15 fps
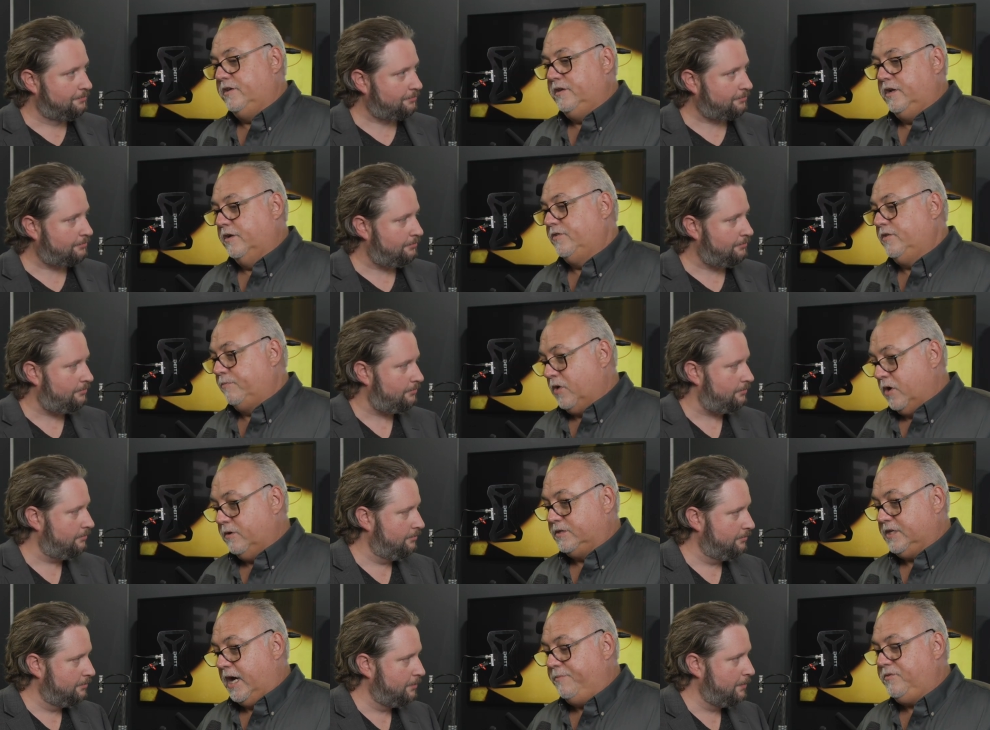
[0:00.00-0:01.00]
Speaker 1: you know some
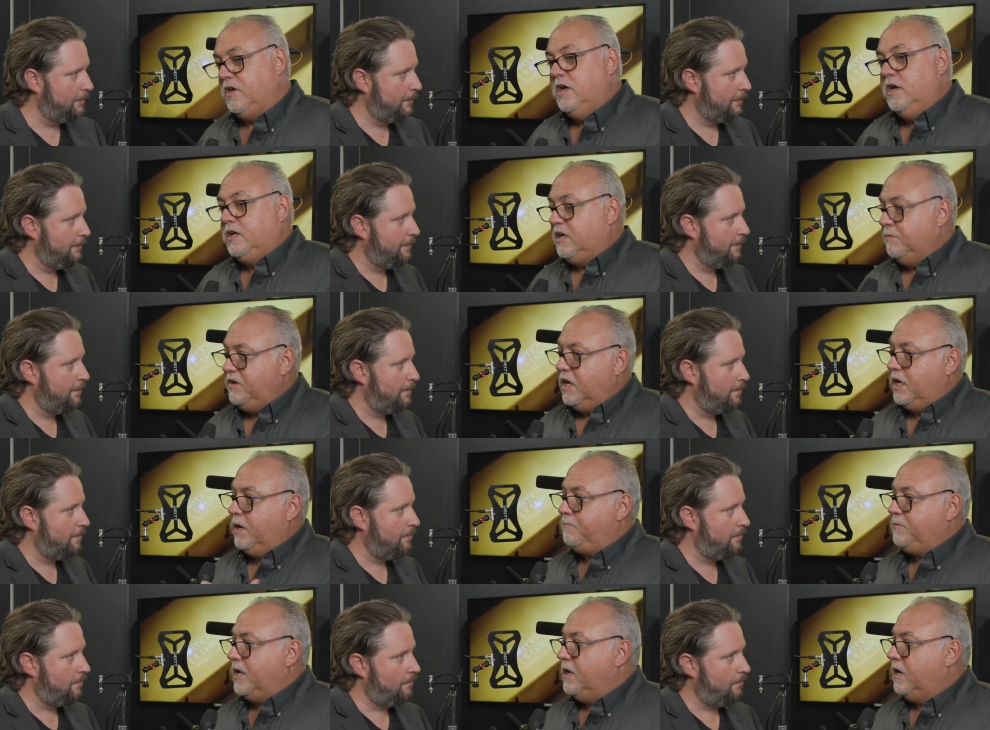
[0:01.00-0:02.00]
prototypes. Give me an
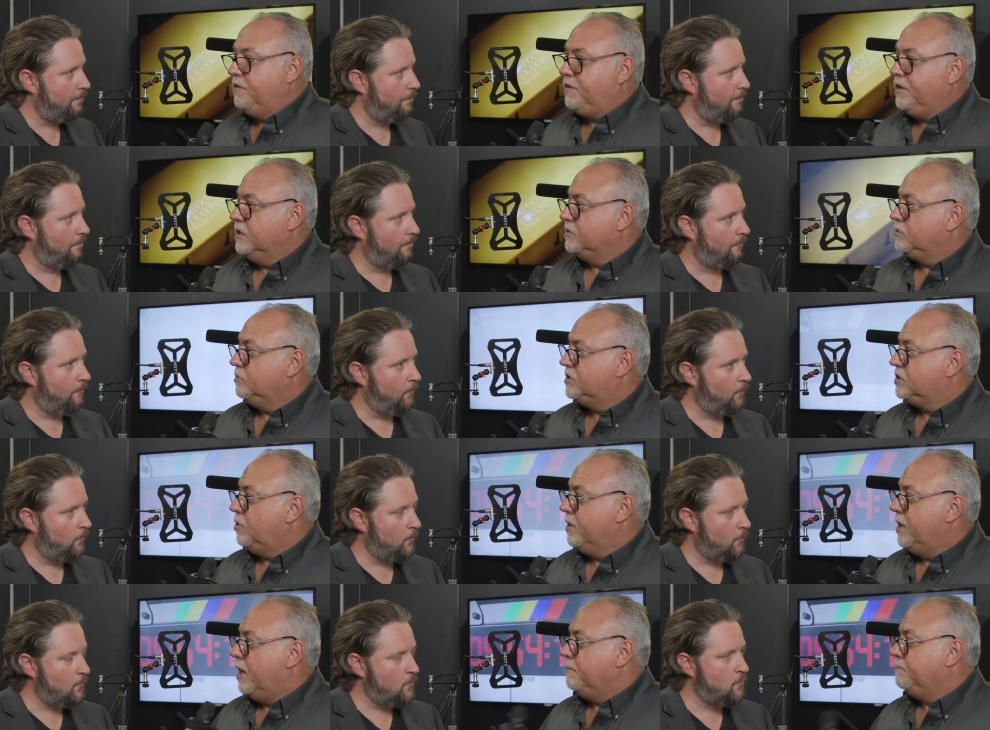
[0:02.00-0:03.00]
update on Theos. What's going
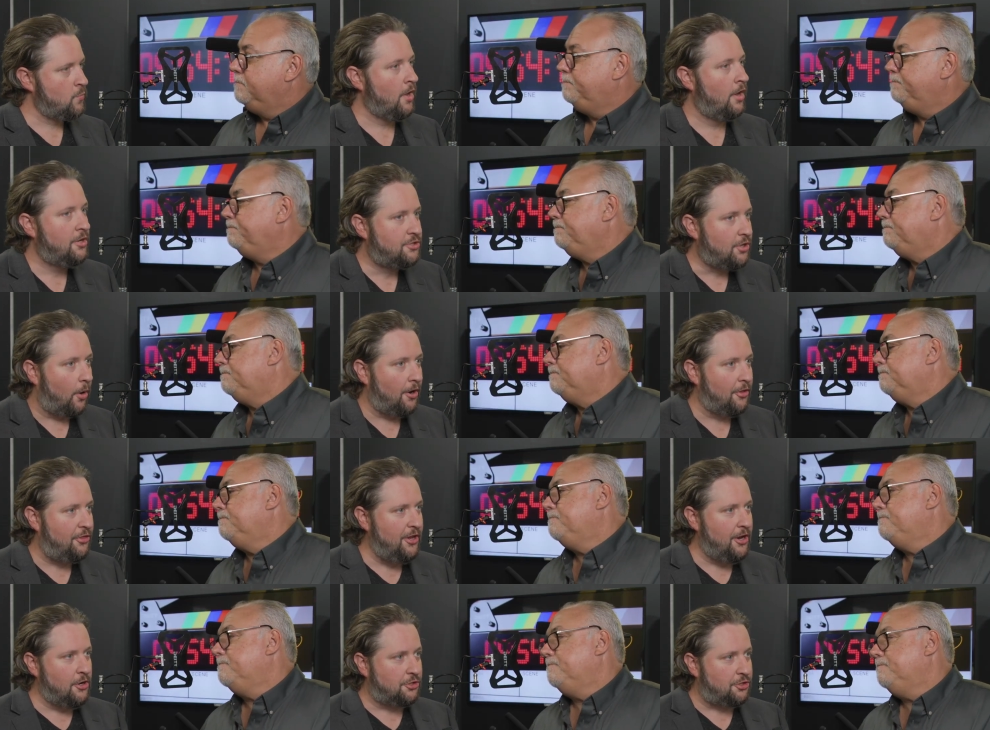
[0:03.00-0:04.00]
on? So our
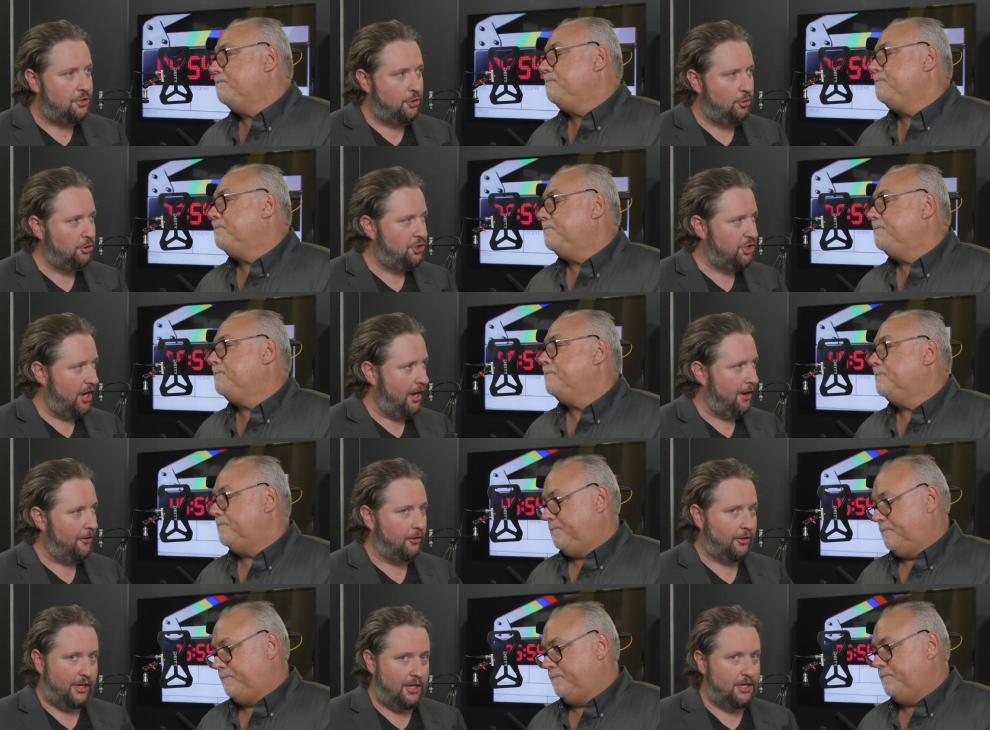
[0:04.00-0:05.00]
Theos
Speaker 2: 2
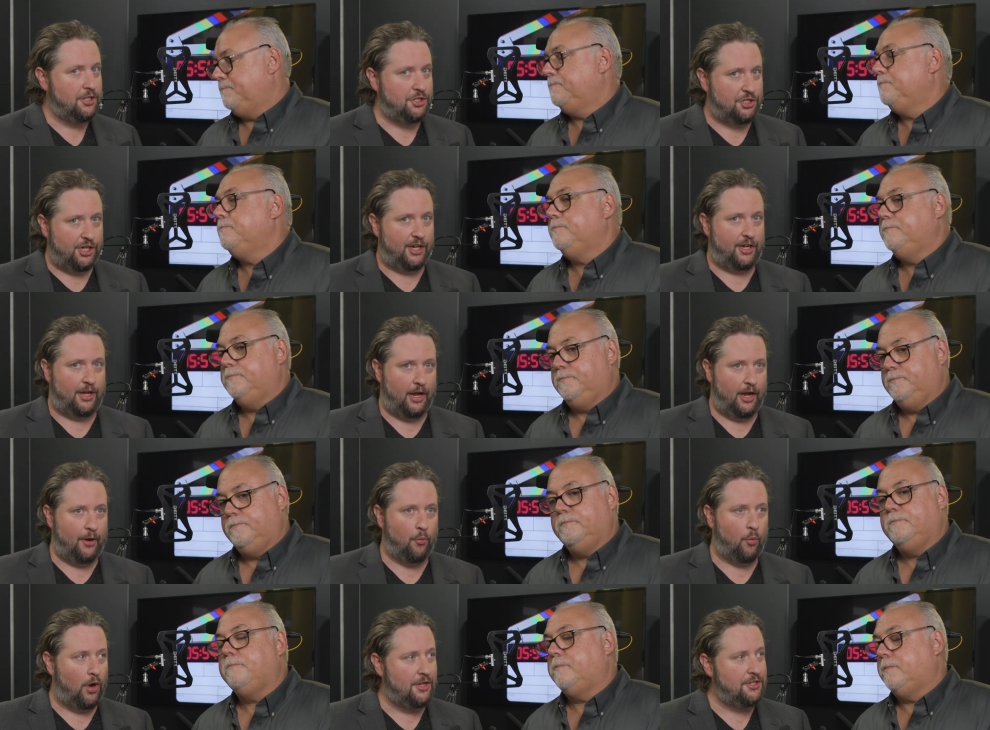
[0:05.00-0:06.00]
channel ENG kit
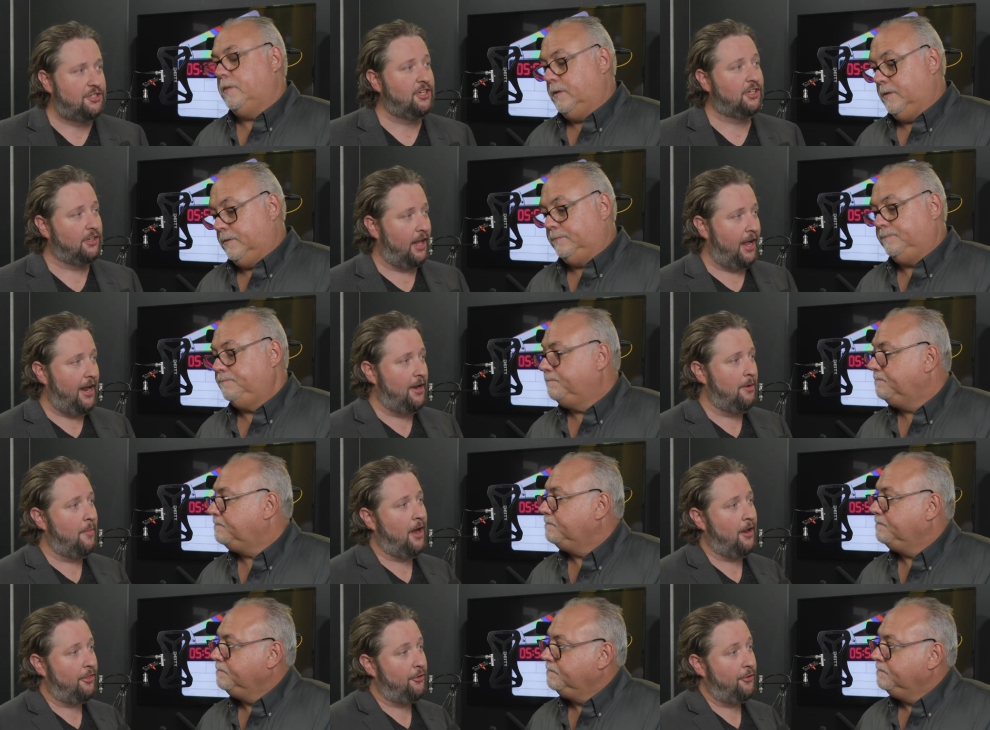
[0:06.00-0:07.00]
was delayed
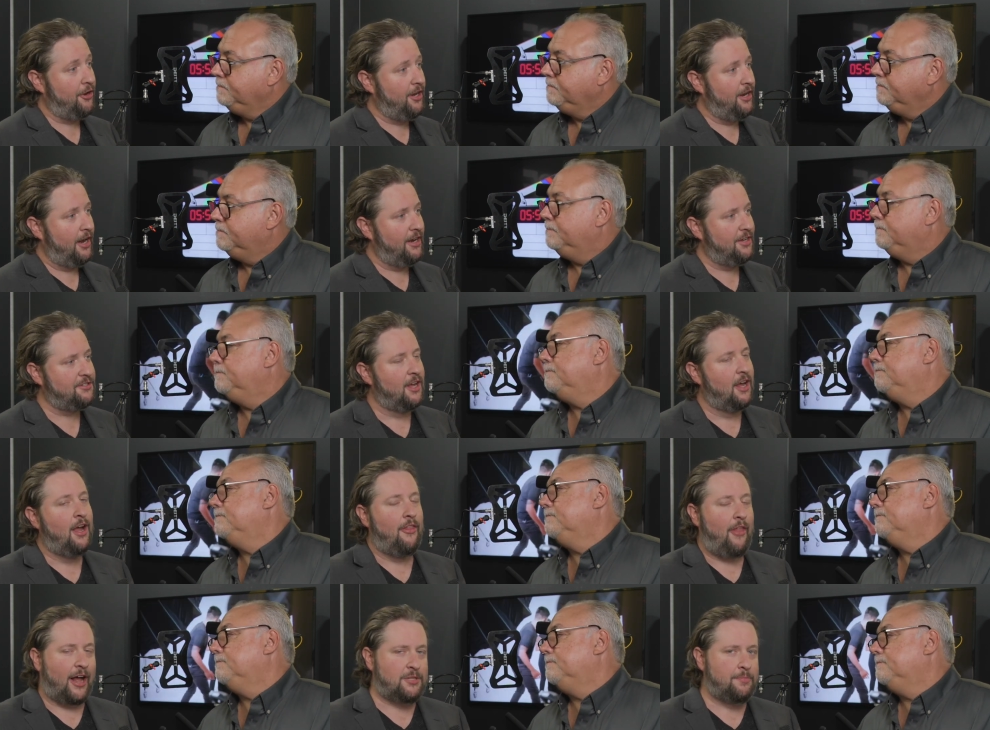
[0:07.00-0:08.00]
about 30 days.
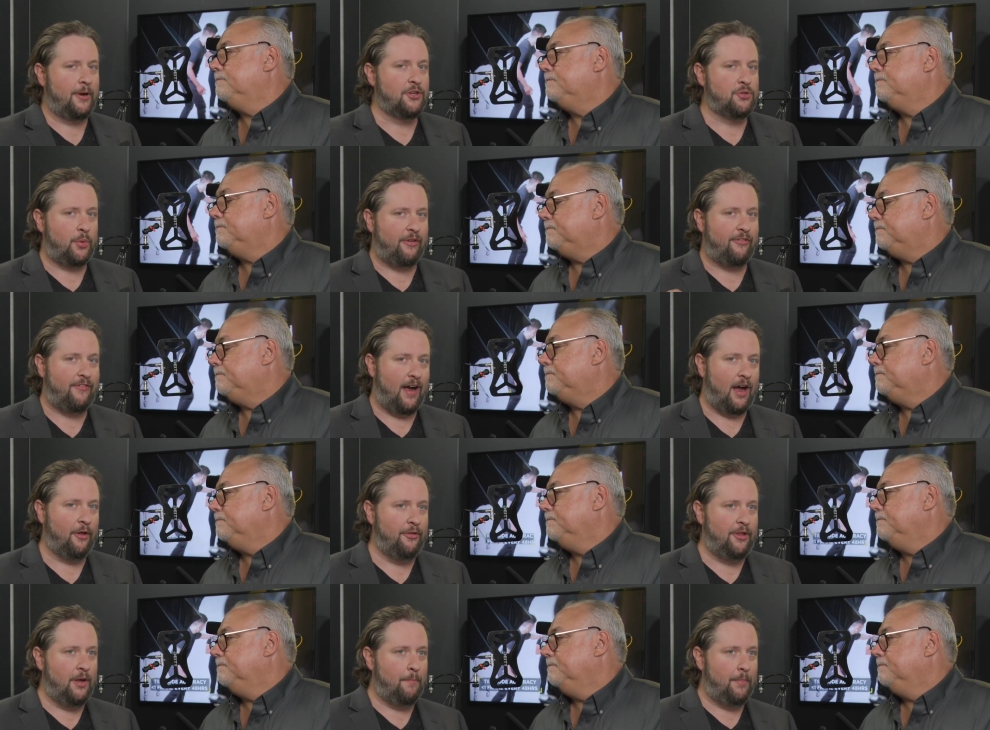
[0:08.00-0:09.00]
That's because we found
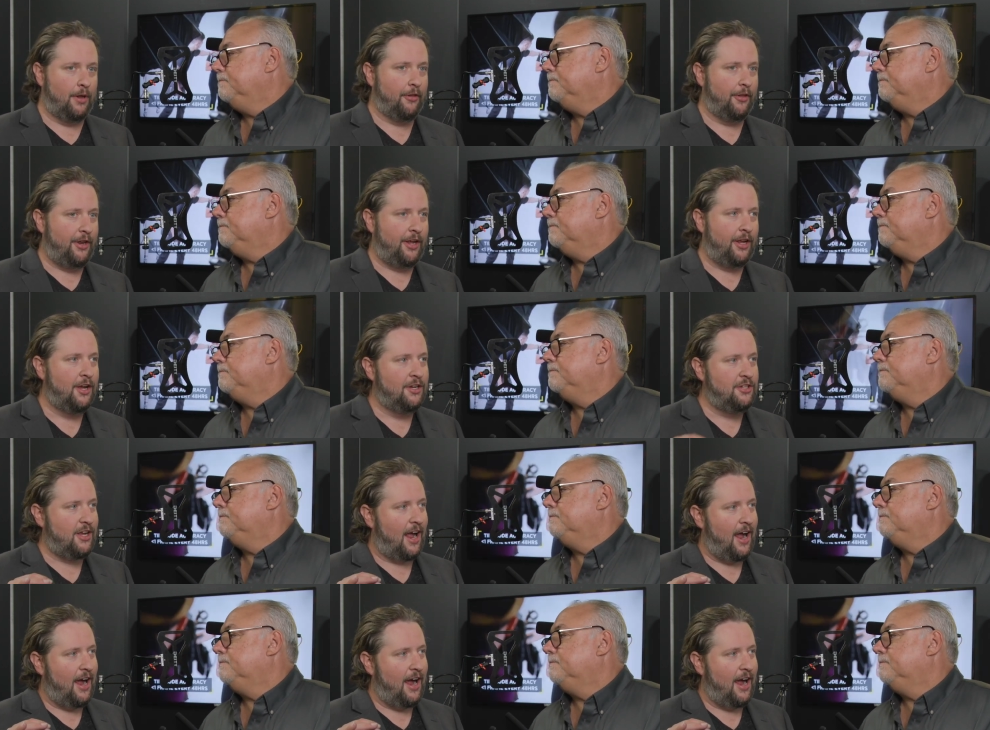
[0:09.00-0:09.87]
the ability to